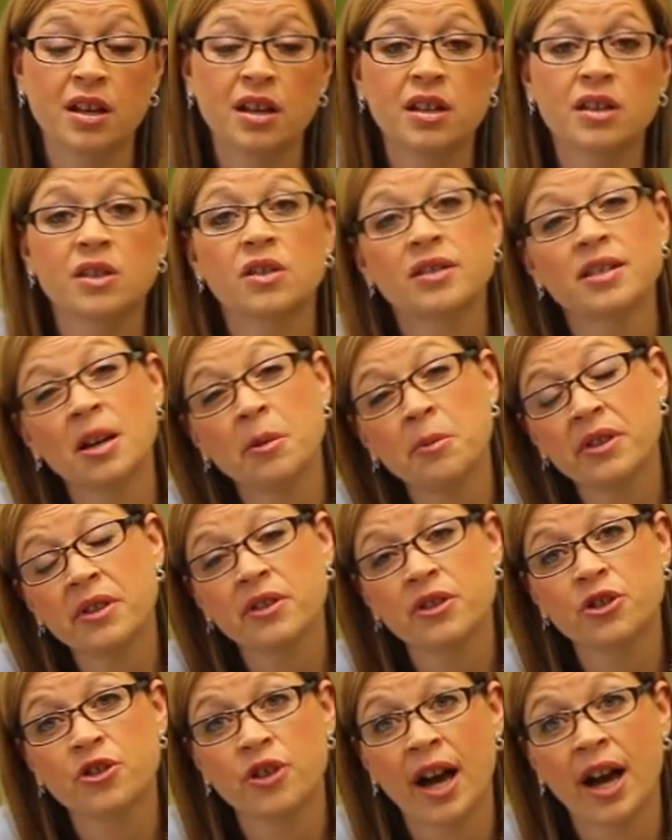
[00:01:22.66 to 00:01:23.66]
So some of the
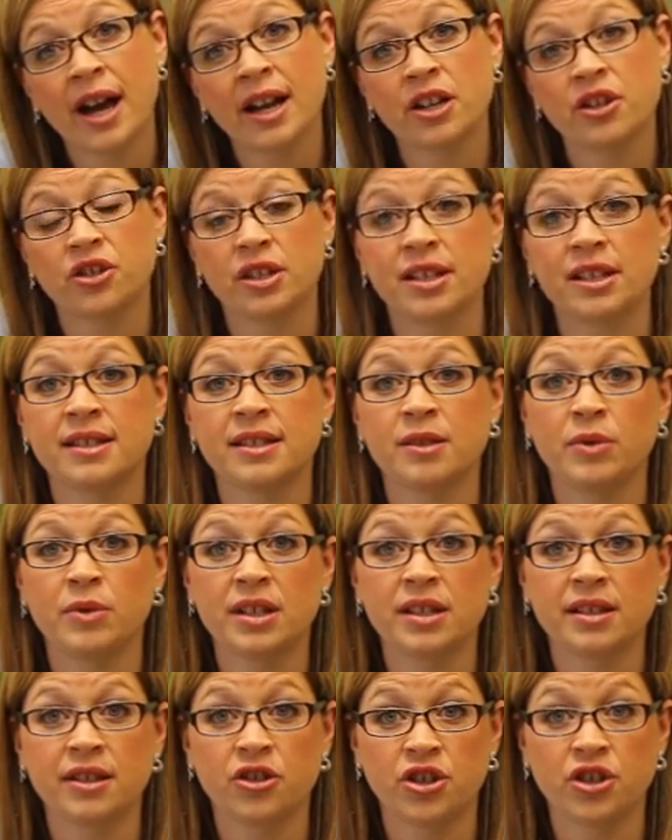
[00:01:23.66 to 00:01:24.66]
strategies that we
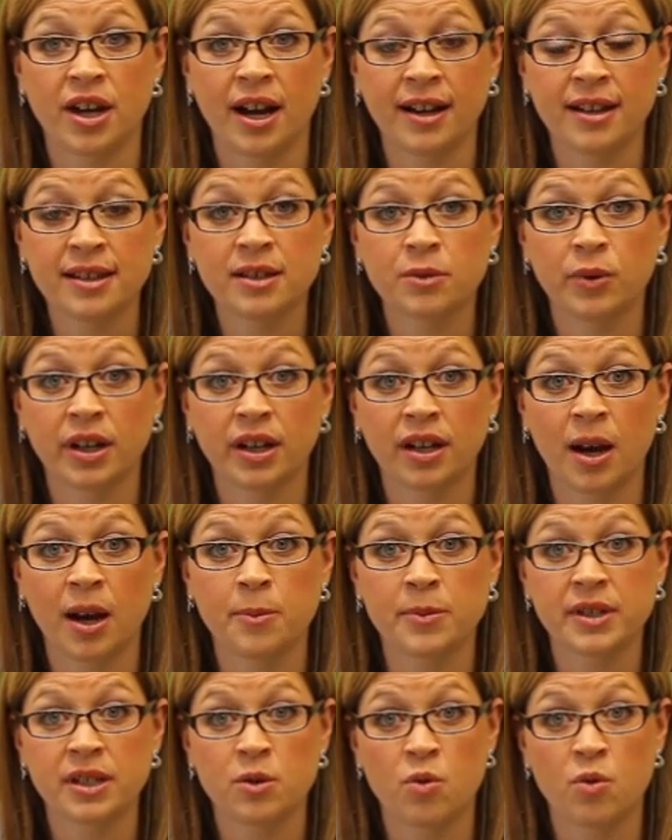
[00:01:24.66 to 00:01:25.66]
suggest when it
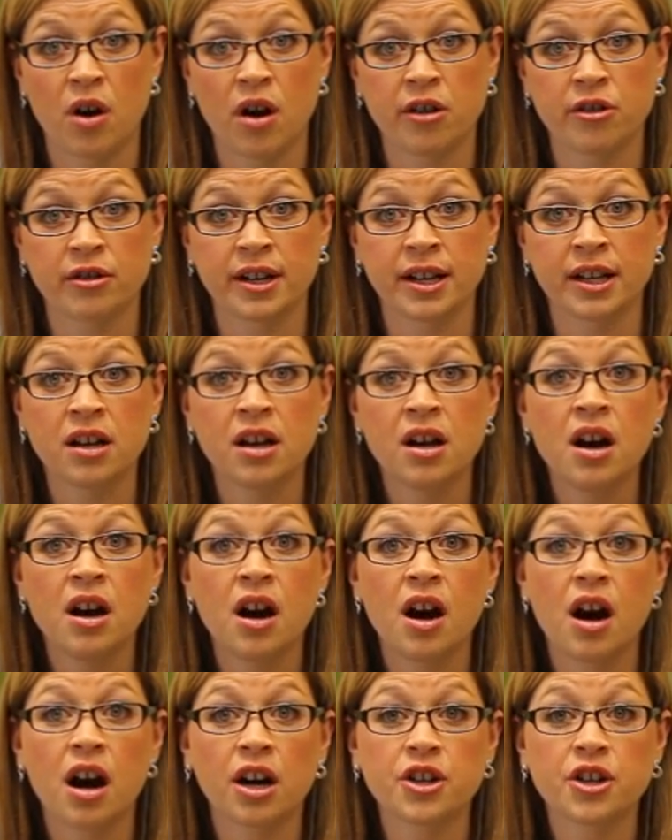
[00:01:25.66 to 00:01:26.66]
comes to wandering
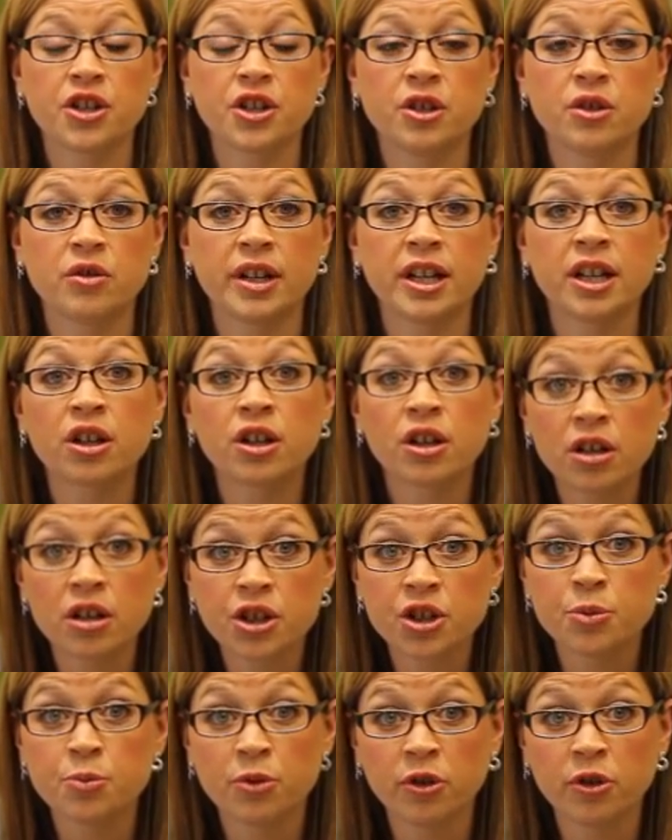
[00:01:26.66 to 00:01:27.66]
are to
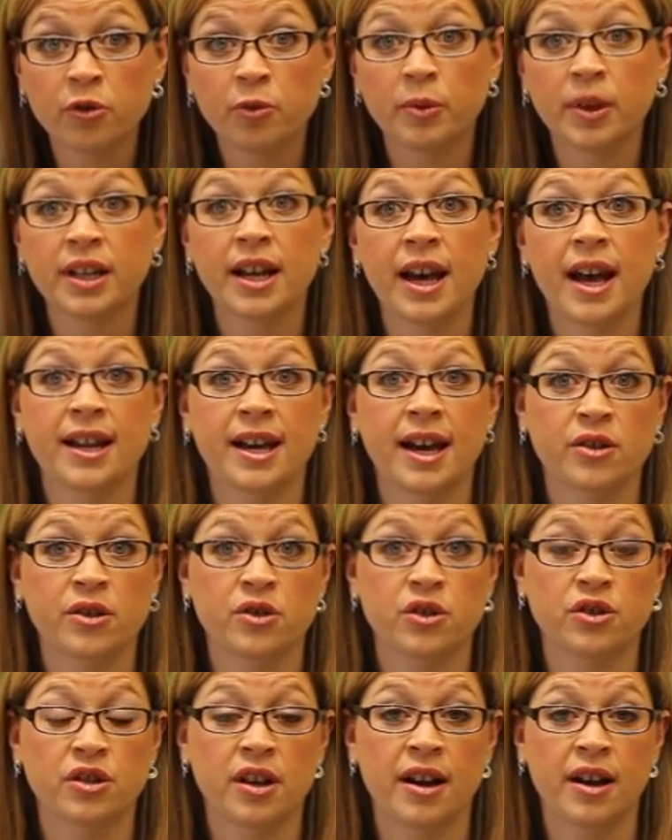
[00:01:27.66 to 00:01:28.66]
encourage movement and
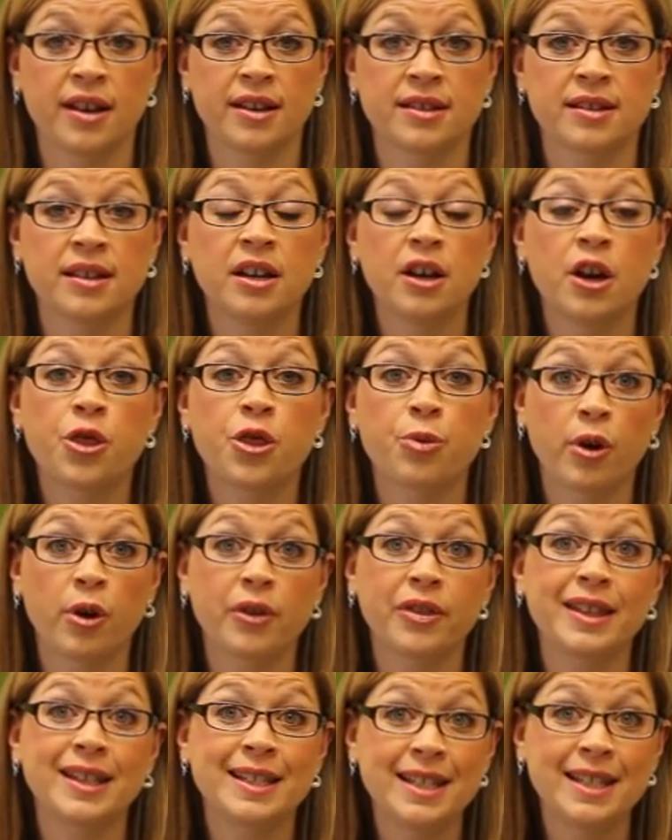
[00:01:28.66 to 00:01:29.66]
exercise
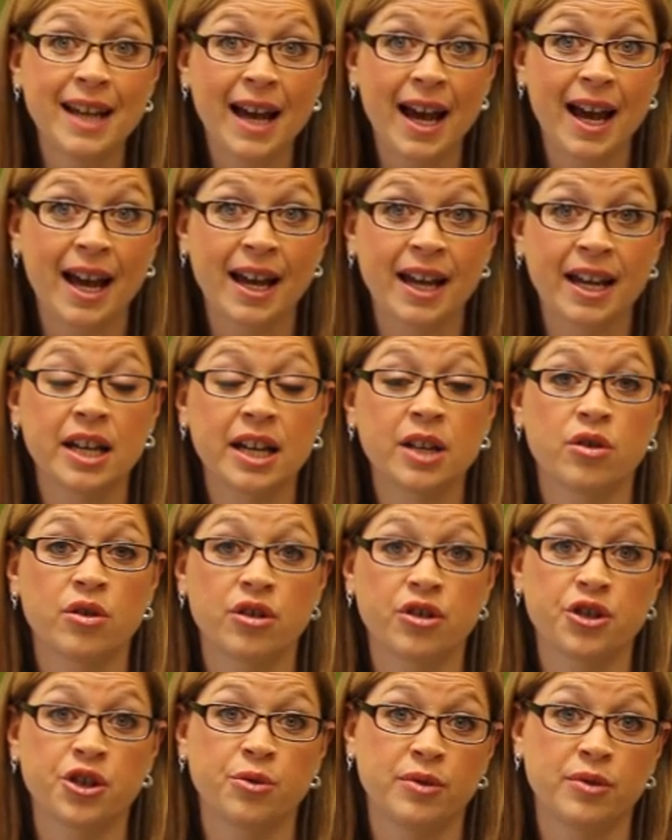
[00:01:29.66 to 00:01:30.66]
throughout the day in
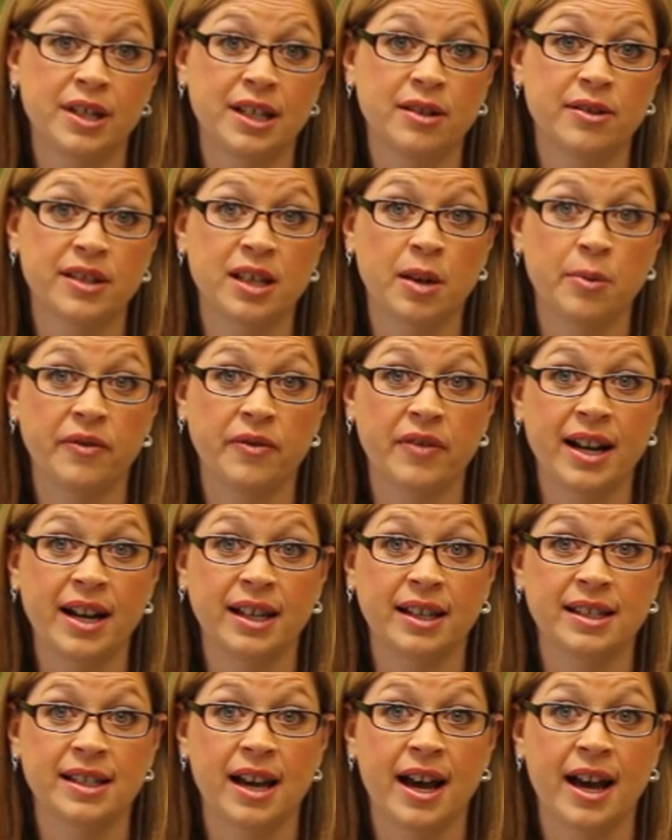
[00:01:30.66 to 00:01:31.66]
order to reduce some of that
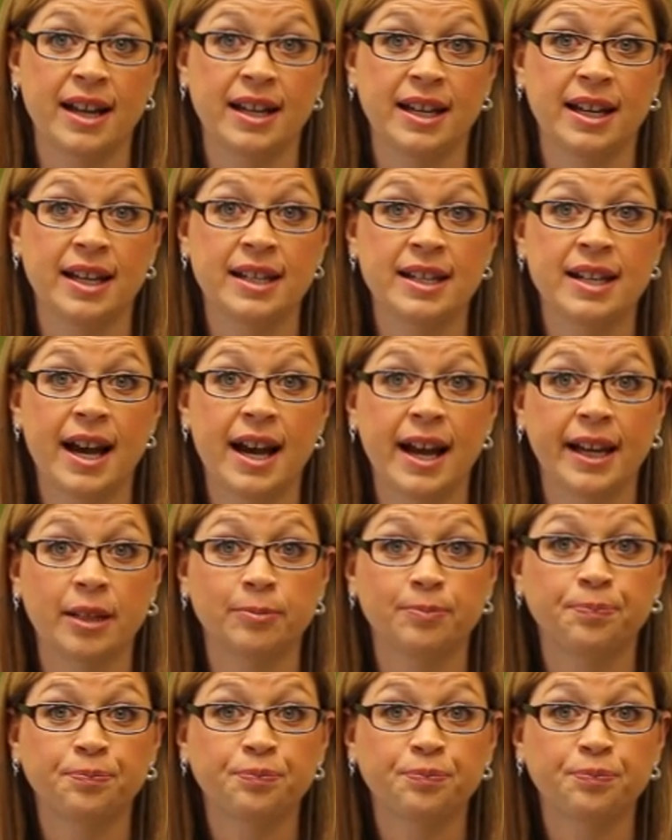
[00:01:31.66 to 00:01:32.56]
anxiety at night,